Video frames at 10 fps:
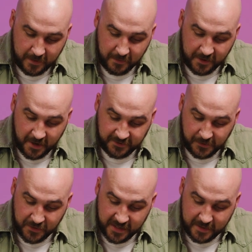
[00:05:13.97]
But
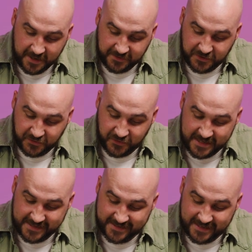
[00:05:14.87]
also think about those
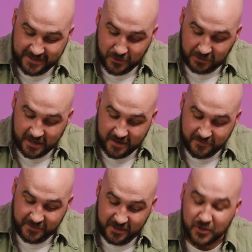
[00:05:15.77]
friends that you
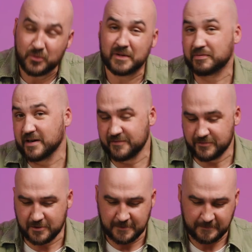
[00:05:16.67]
love that you would pray
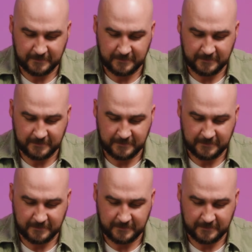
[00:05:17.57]
for.